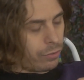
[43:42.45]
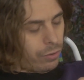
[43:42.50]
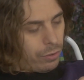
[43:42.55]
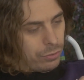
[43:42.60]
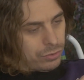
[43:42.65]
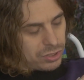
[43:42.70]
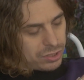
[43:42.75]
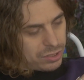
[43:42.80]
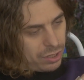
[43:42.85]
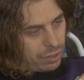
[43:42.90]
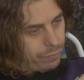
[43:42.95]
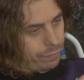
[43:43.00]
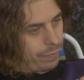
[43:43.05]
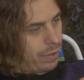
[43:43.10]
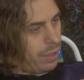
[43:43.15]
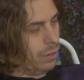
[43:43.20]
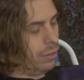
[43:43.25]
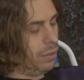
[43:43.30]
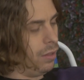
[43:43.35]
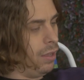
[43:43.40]
your own stuff,
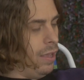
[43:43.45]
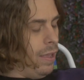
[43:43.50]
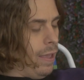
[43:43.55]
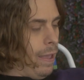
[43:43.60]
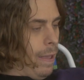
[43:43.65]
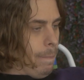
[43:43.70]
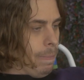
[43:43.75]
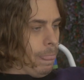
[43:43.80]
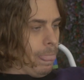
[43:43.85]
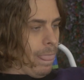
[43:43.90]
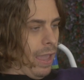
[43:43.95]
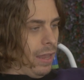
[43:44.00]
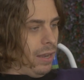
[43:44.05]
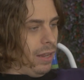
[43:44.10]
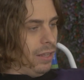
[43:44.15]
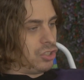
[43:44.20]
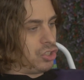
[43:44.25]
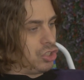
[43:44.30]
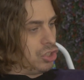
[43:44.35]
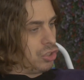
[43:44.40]
and
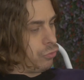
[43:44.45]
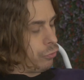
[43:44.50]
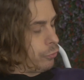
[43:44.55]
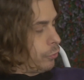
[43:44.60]
it's just